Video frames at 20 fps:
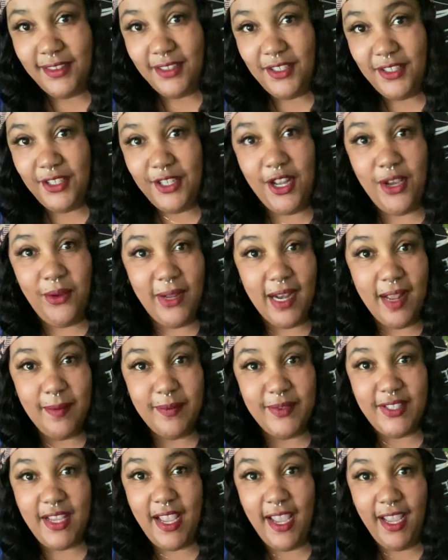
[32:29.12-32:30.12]
you know what I'm
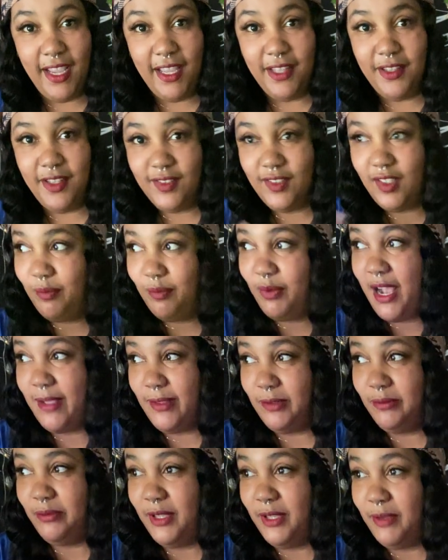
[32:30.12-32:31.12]
saying? And this could
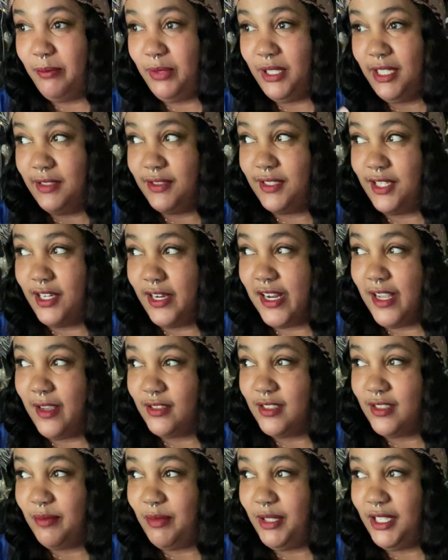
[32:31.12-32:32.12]
probably turn
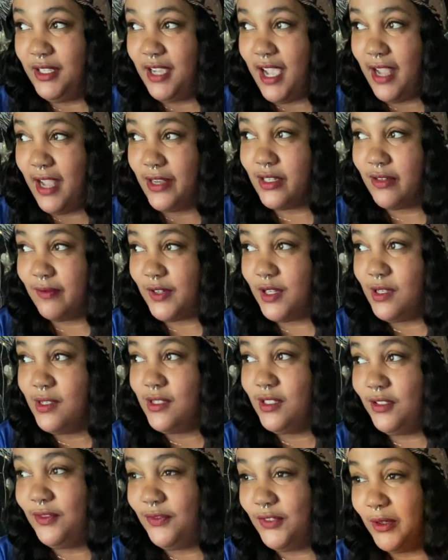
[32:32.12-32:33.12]
out to be
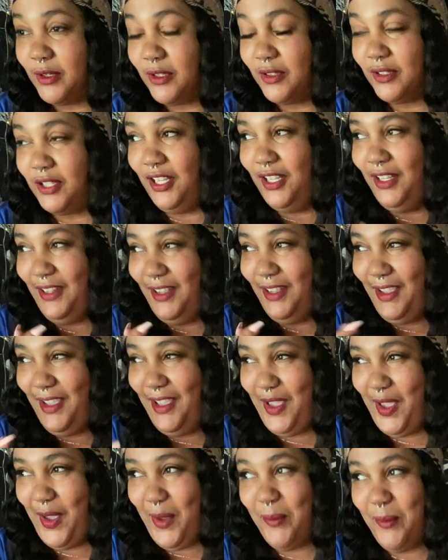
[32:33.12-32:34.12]
controversial for,
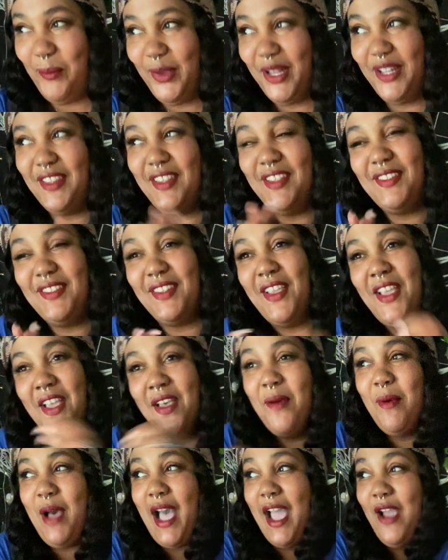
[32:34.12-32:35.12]
but
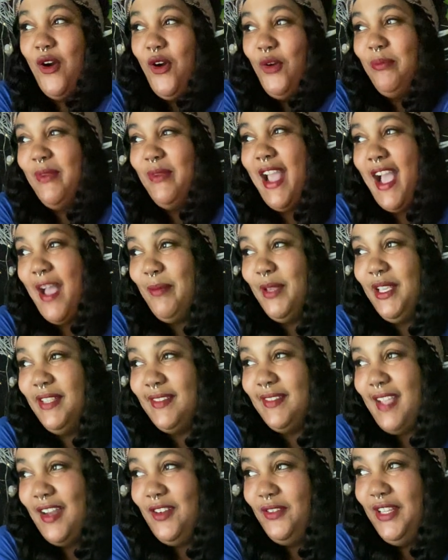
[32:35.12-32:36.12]
I hope not, because
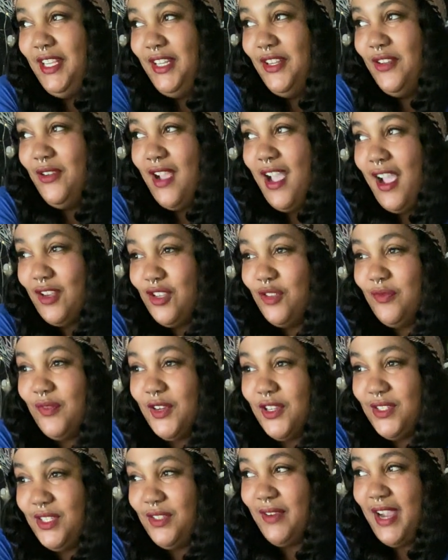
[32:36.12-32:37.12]
I don't need no
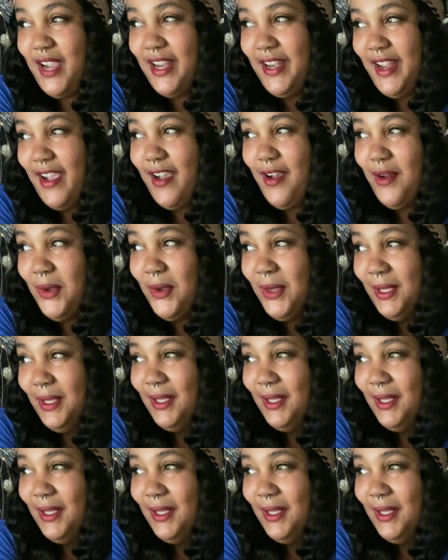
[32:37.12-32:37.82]
controversy right now.